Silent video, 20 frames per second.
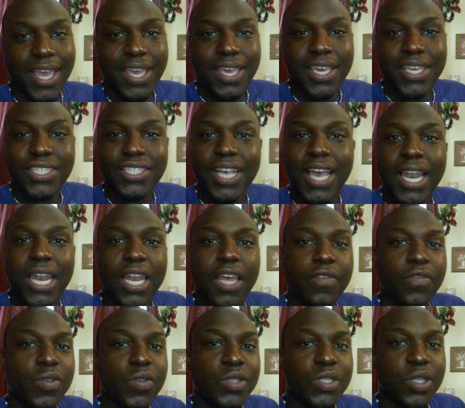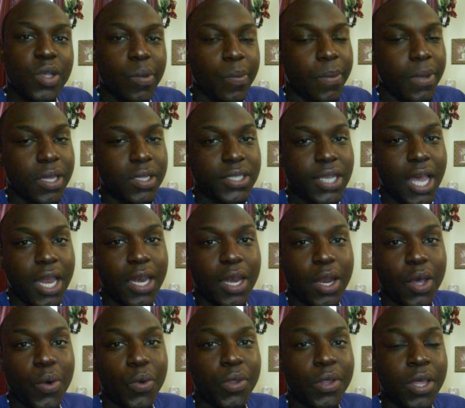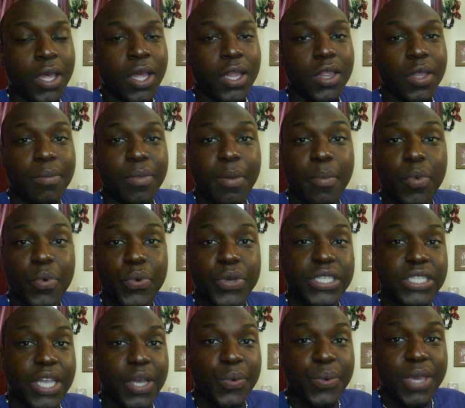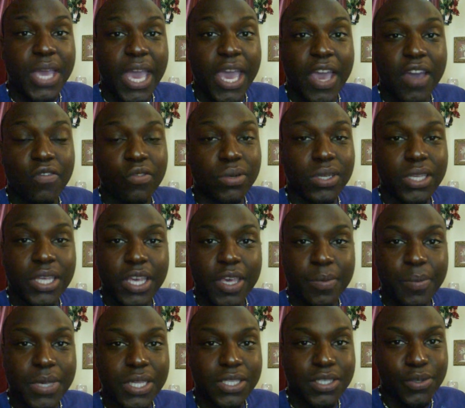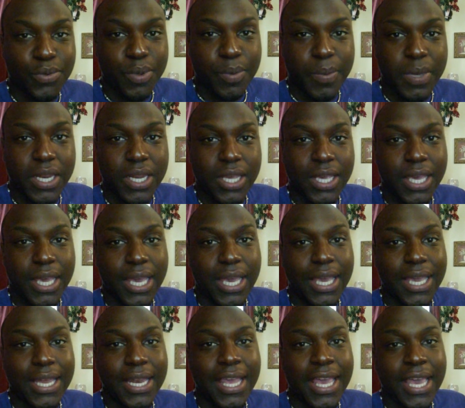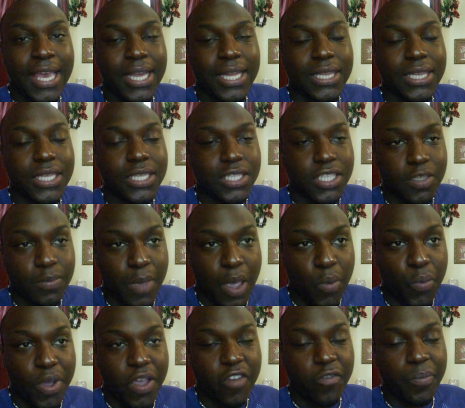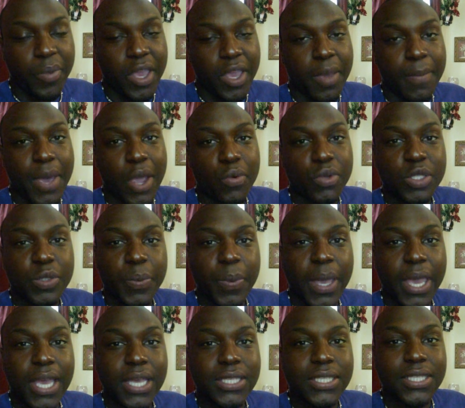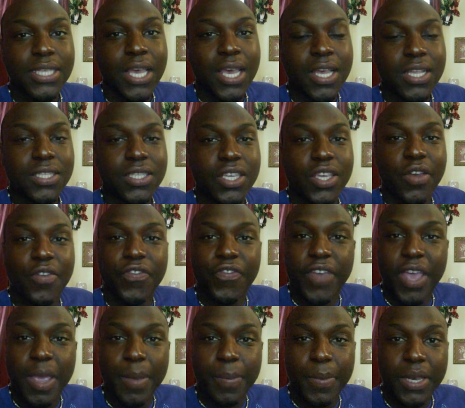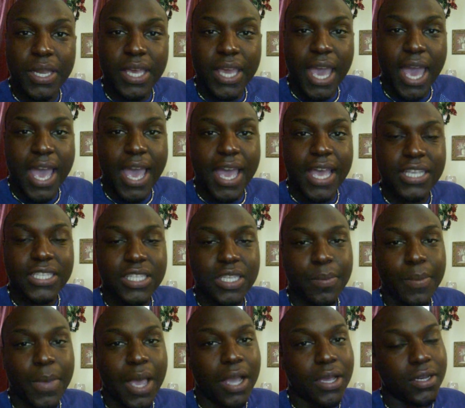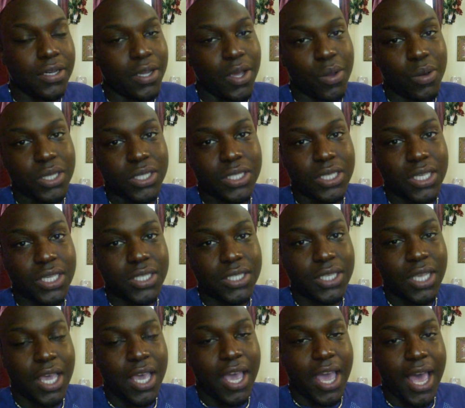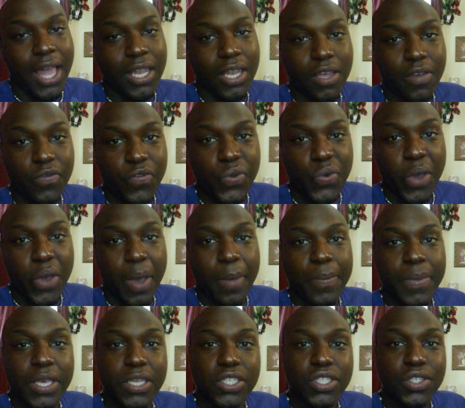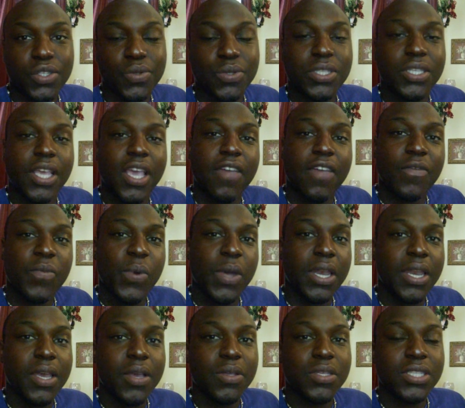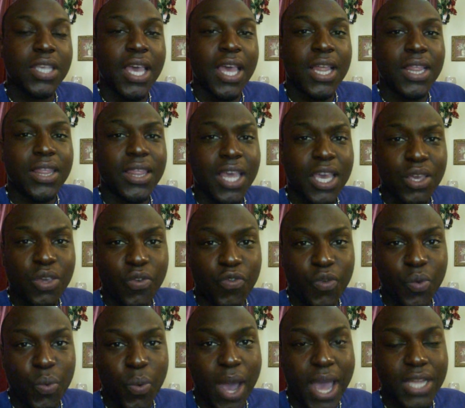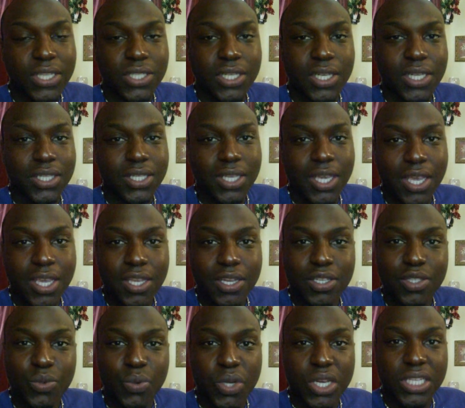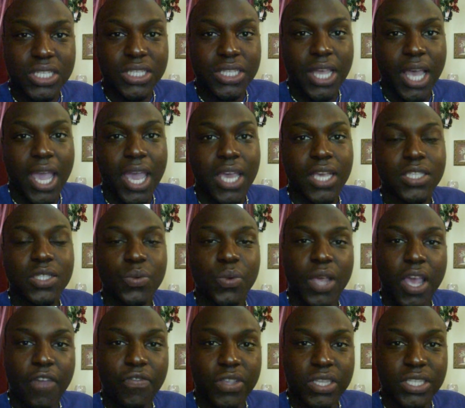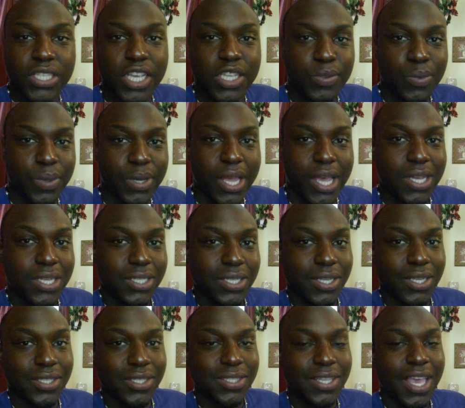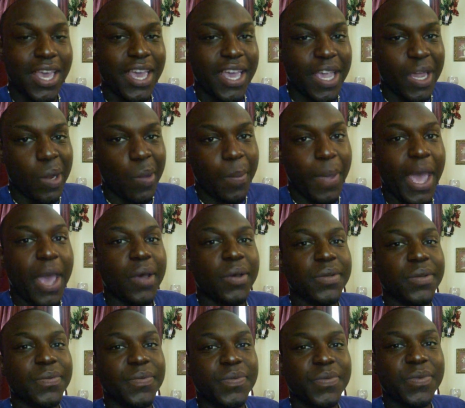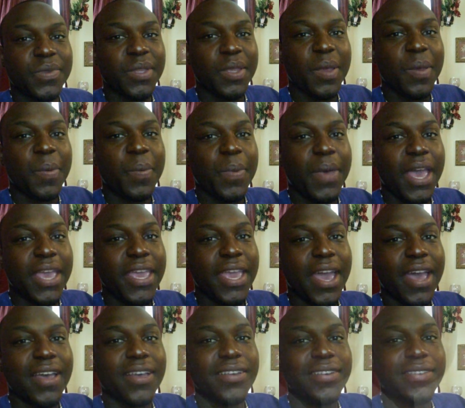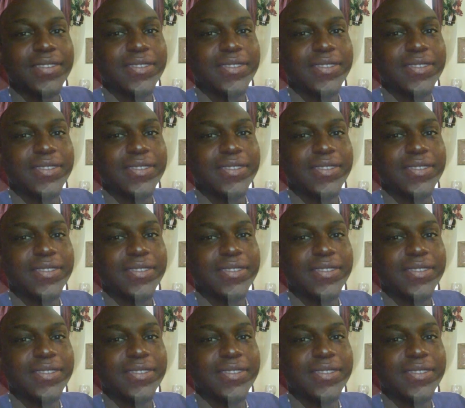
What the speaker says: Keisha, I love you so much. I know the memories that we have will keep me till we meet again. This is my way of paying my respects to your family. I send my condolences. I love you. I miss you. To everyone else, thank you for watching. It's Kenya, the sweetest thing. Sweet Aftertaste Production. And I'm out. Bye, y'all.